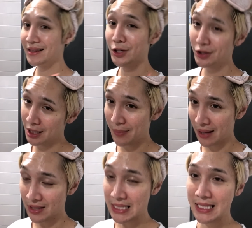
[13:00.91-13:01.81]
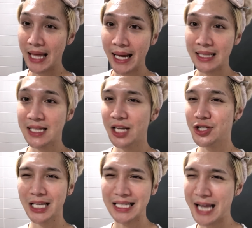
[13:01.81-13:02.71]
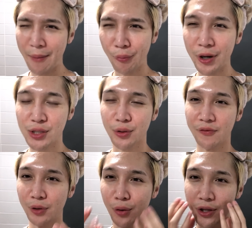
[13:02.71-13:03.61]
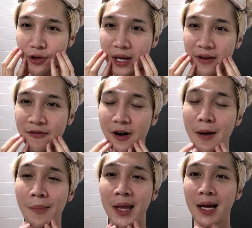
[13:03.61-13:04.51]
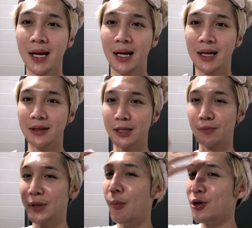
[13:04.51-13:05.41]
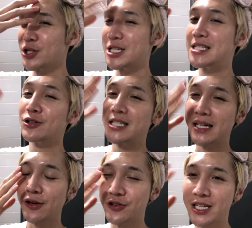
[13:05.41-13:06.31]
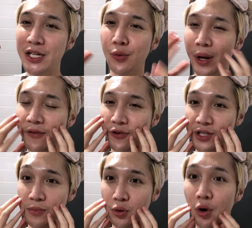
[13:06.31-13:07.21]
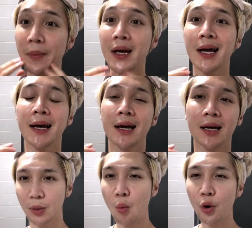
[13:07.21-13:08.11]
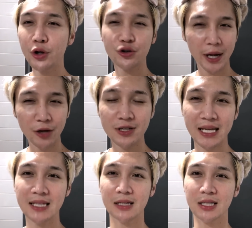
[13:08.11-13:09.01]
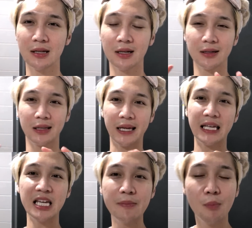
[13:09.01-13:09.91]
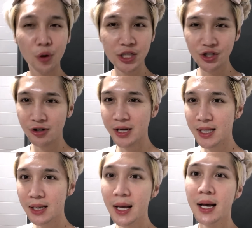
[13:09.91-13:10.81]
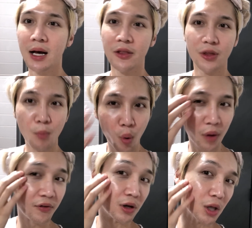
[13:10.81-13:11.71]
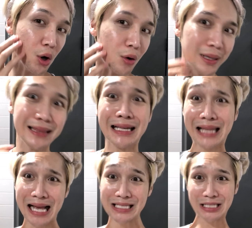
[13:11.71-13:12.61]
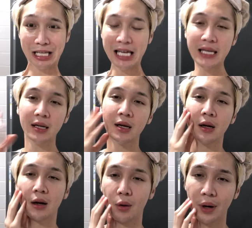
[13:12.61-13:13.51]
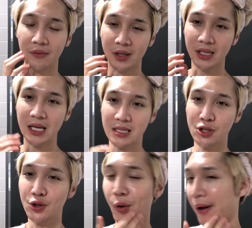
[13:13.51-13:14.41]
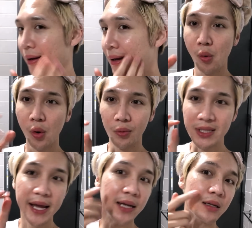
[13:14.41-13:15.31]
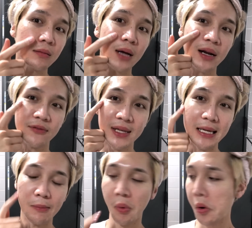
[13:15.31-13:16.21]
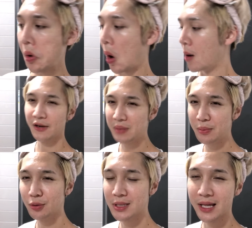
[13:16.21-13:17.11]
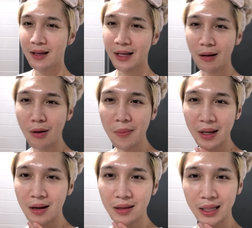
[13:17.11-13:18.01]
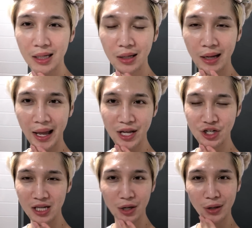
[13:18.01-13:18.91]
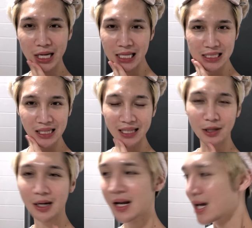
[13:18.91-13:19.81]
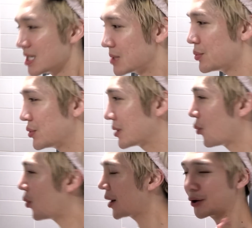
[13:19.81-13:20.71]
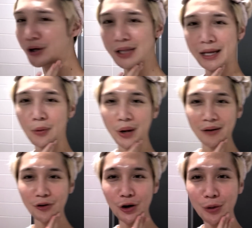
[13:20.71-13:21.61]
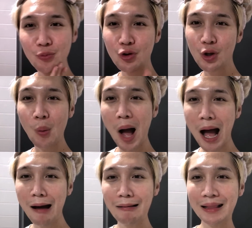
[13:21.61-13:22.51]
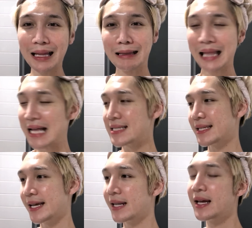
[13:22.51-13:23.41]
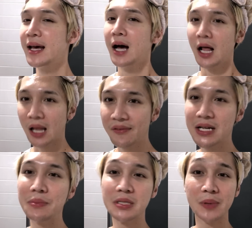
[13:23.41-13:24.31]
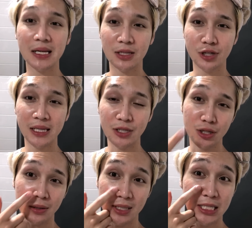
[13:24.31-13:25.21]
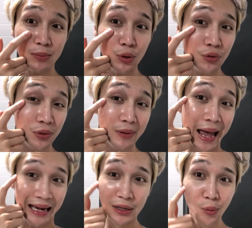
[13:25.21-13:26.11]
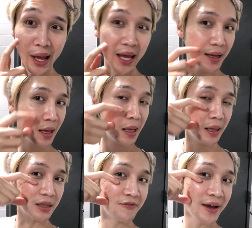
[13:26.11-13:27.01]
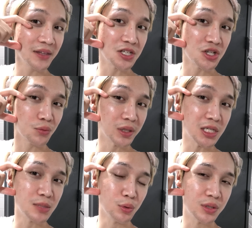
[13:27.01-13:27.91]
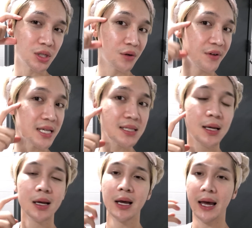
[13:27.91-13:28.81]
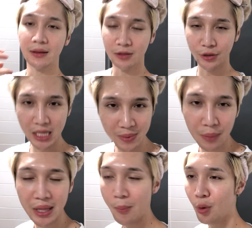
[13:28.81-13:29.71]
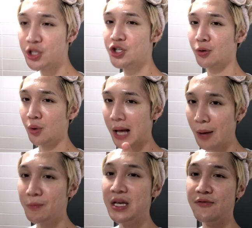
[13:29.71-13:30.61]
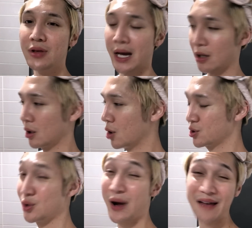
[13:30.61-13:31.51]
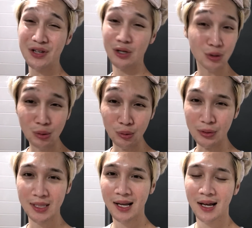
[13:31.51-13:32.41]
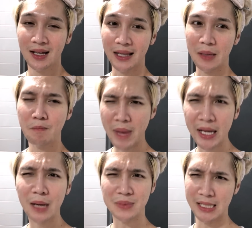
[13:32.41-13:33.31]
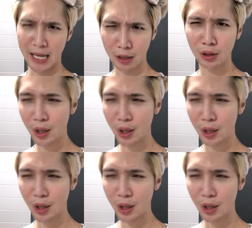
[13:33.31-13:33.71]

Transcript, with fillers: and the good thing about this is that it's not just like a temporary sort of glow that you get from the, the moisture is still sitting on your skin. You're waiting for it to absorb. The more you train your skin to like keep moisture in, the more it'll glow, like the glass skin or whatever that the kids enjoy. It will retain and kind of keep. A lot of people is being like, oh my god, like Asian Koreans and like their smooth water, like whatever, mulguang, like glass skin. A lot of times it's because their skin is just smooth anyway. Like the fact that it's just a really smooth surface and keeping up with that moisture will help give you that glow. So you don't have to use like makeup to get